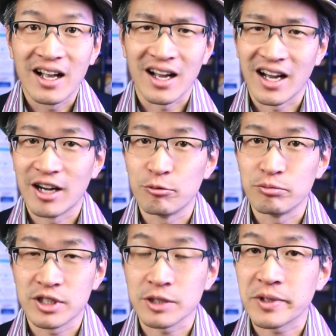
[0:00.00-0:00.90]

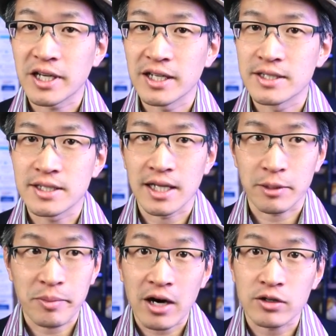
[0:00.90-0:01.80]
Um, just because
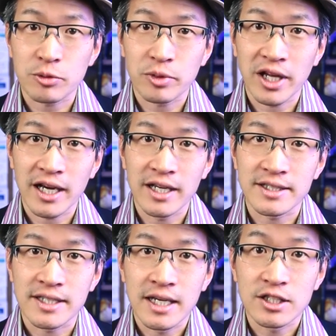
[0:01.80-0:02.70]
like power
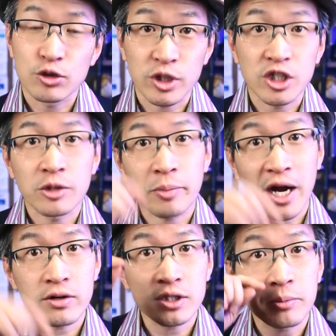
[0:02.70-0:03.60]
supplies, switching
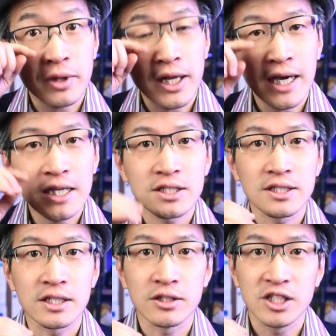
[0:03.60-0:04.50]
power supplies
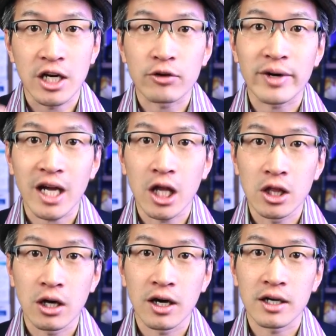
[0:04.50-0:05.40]
generate a
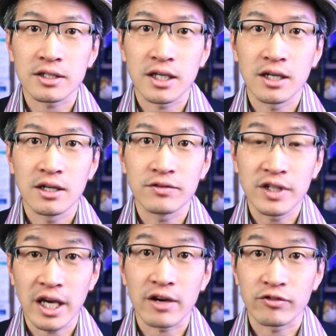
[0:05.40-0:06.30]
lot of
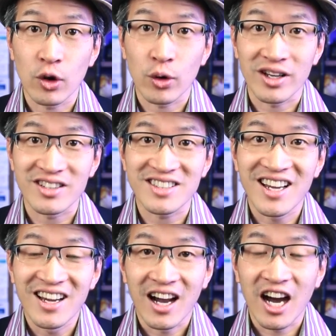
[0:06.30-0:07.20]
EF noise
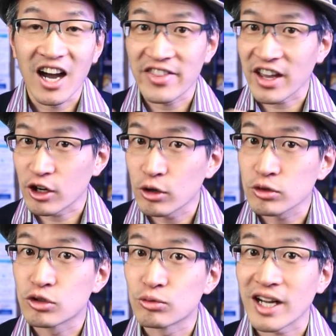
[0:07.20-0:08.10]
uh, that goes
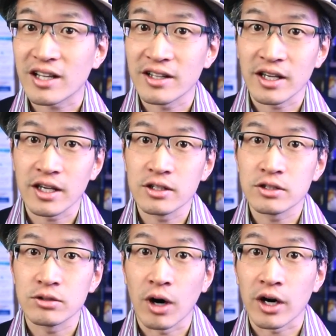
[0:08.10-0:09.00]
directly
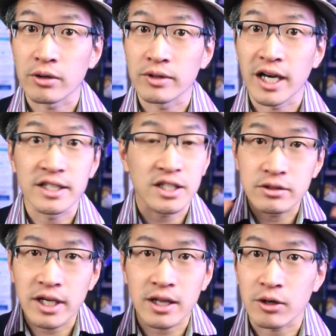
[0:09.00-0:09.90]
into audio lines and you
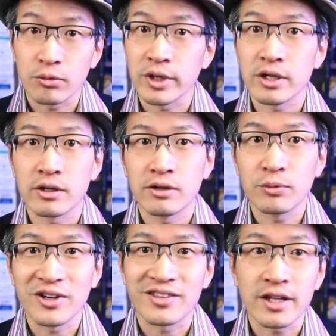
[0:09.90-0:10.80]
get like weird,
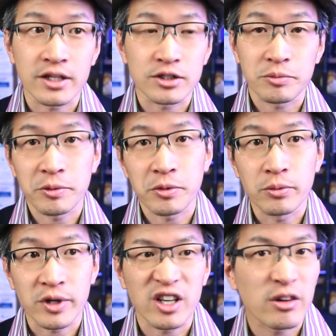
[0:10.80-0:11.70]
weird things. So people
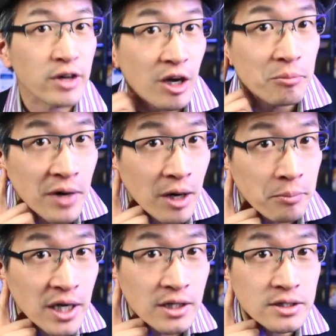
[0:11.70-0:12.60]
were hearing a, a
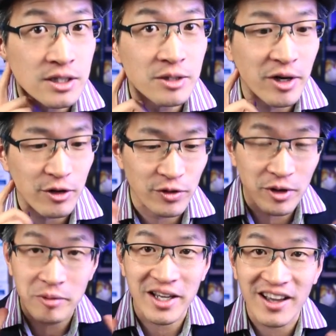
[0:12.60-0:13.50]
buzz in the microphone.
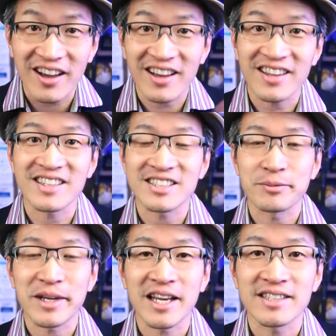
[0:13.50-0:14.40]
I'm like, ah, that doesn't
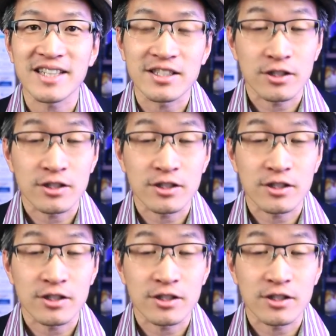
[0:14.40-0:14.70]
make any sense.